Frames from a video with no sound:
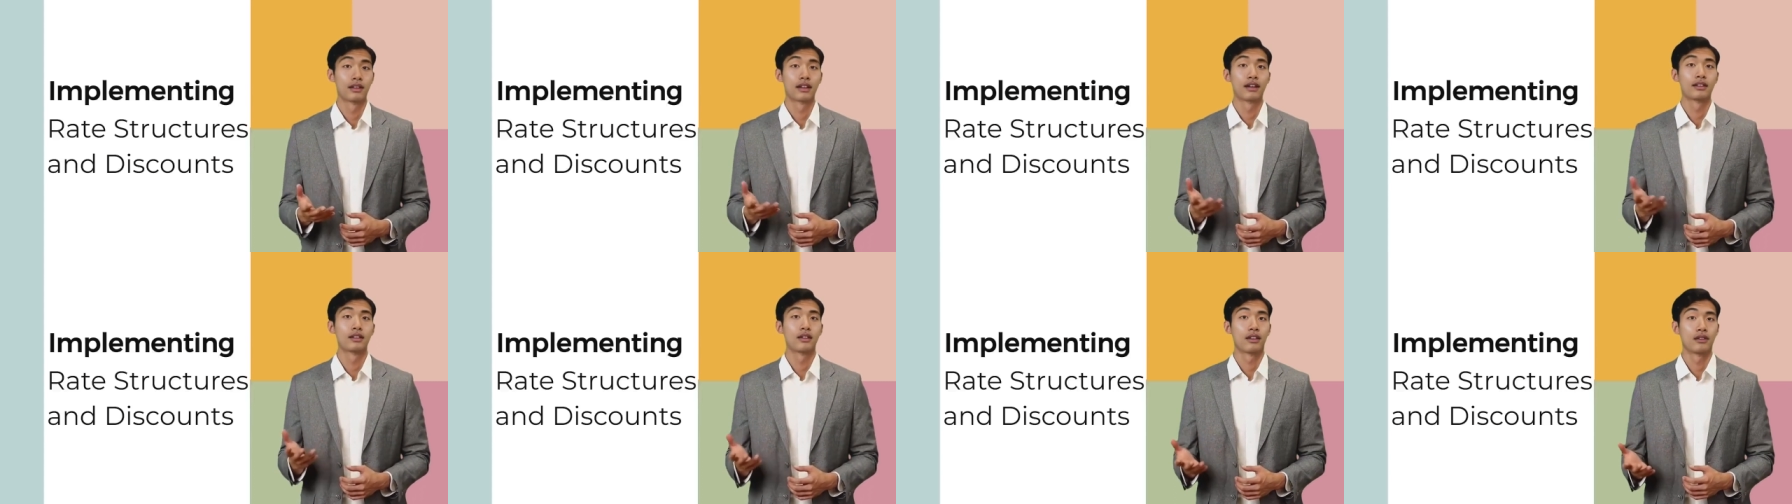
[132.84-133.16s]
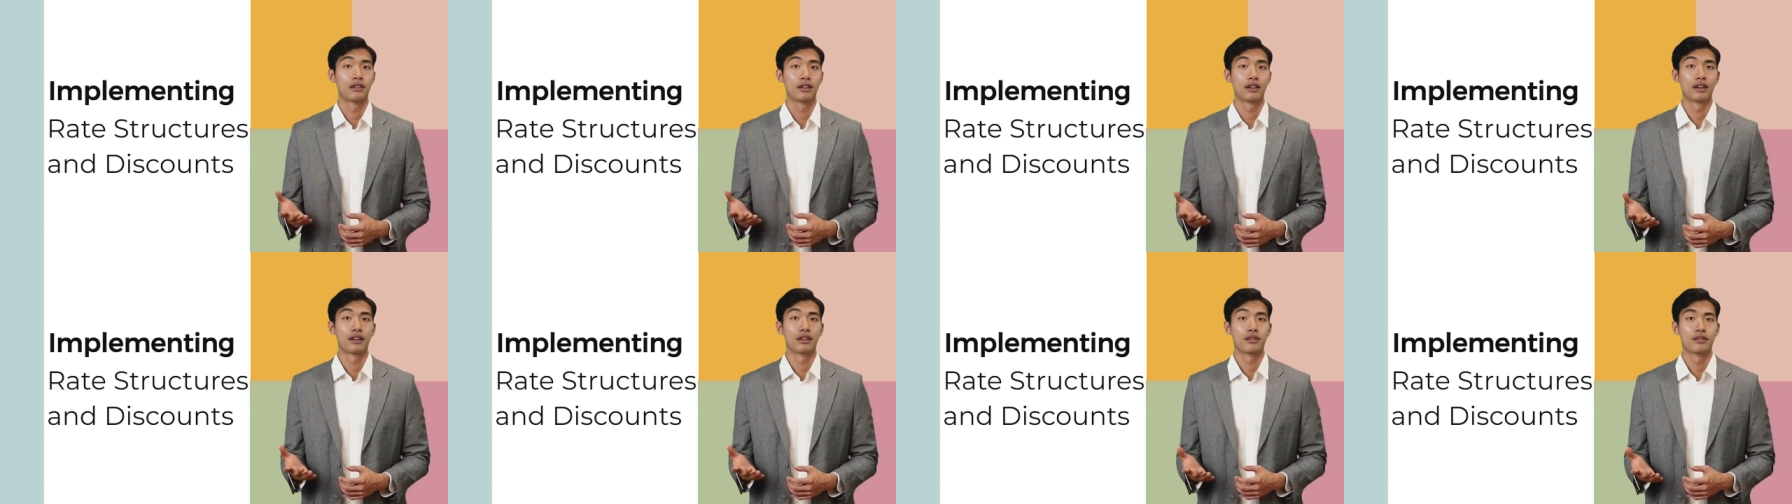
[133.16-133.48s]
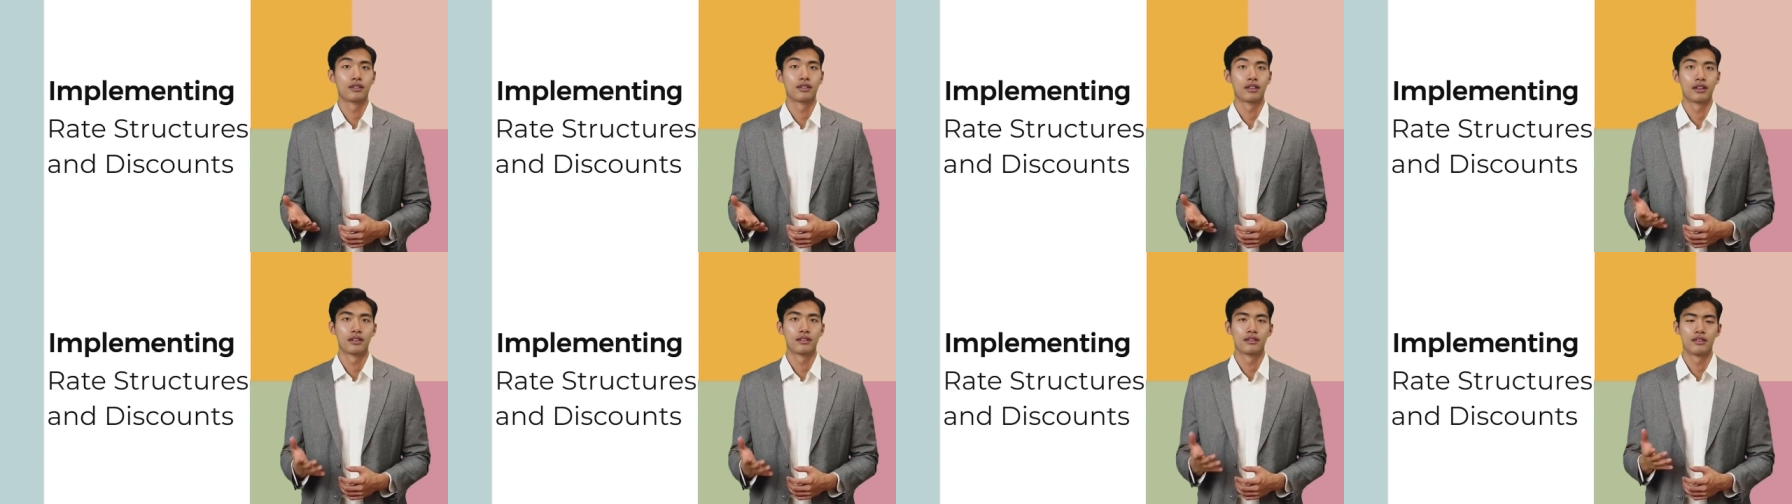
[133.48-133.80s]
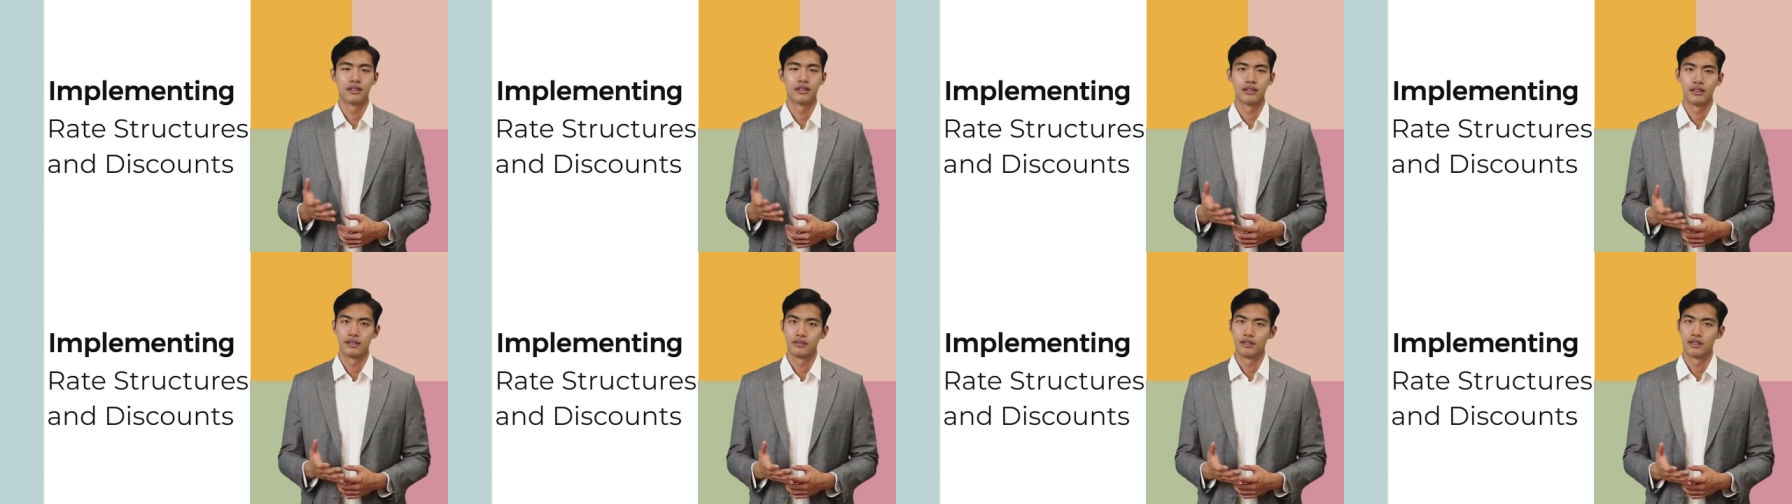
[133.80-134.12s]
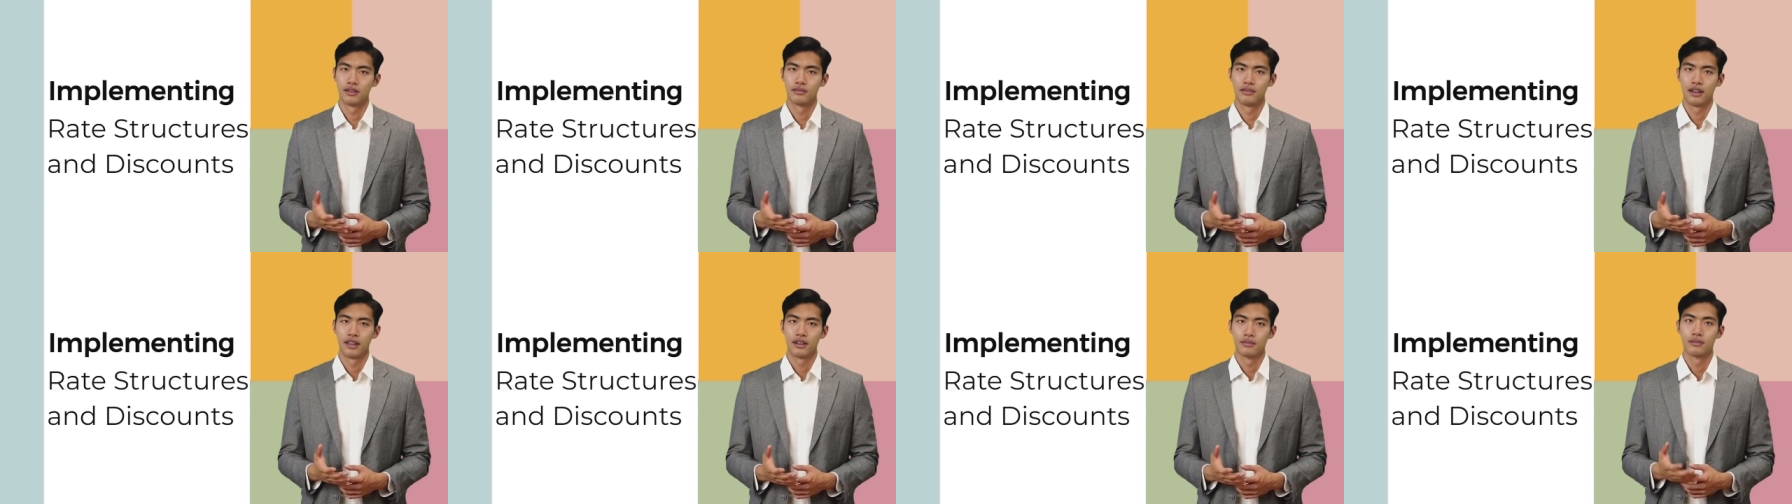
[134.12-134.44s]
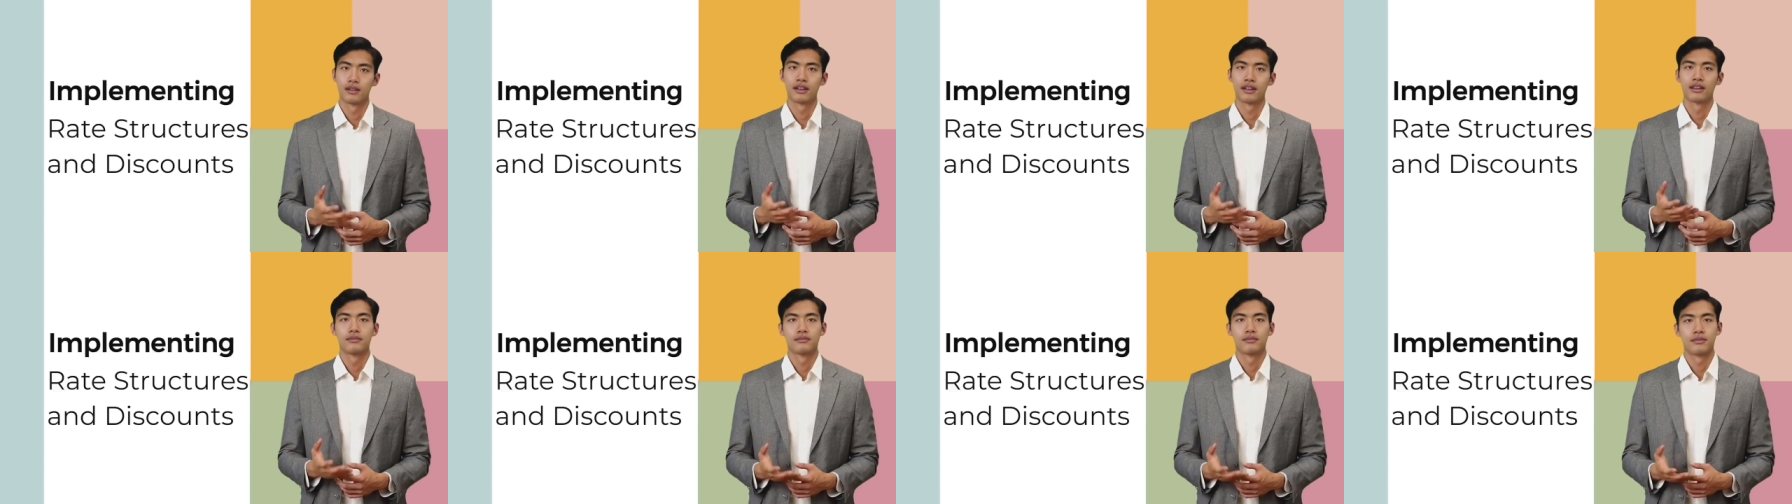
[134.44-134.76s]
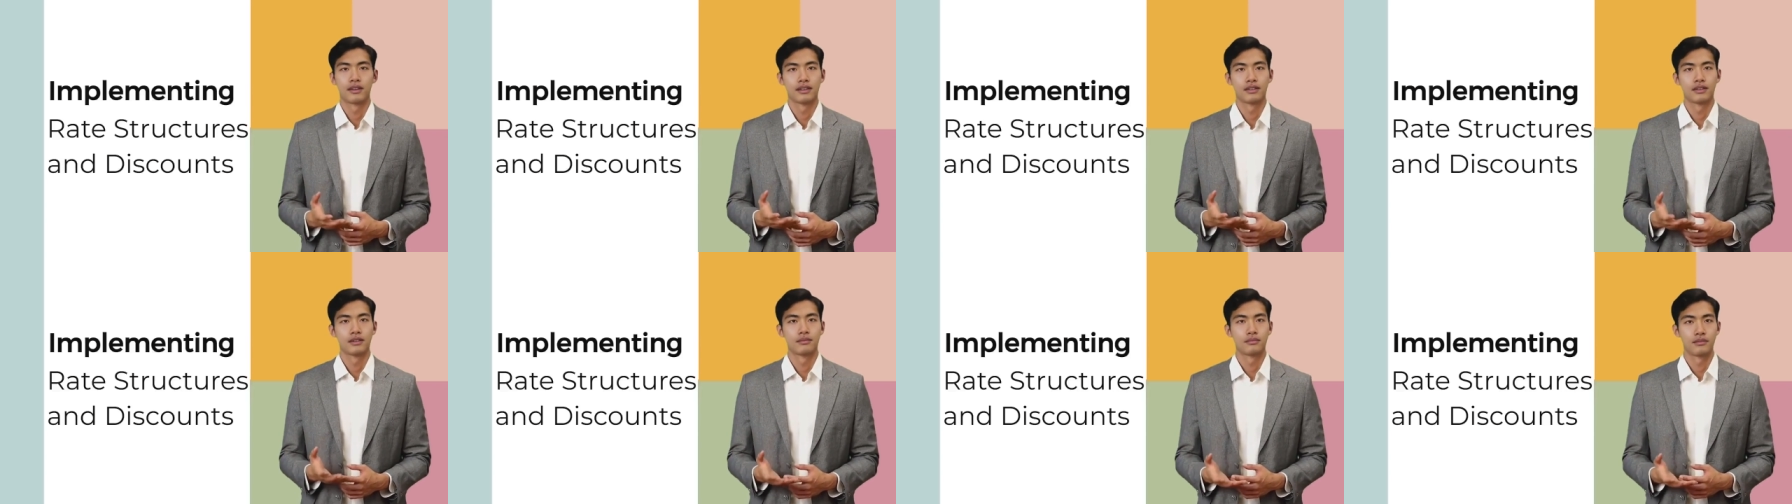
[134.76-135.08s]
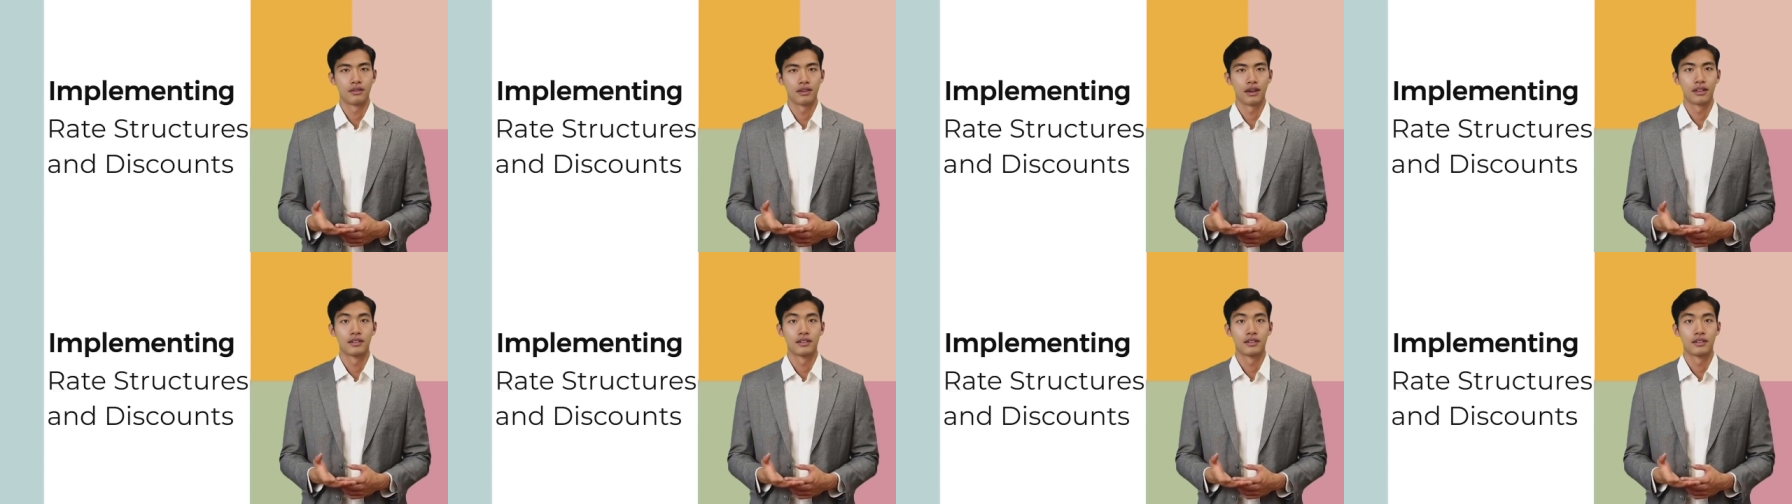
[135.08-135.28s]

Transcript: In conclusion, developing effective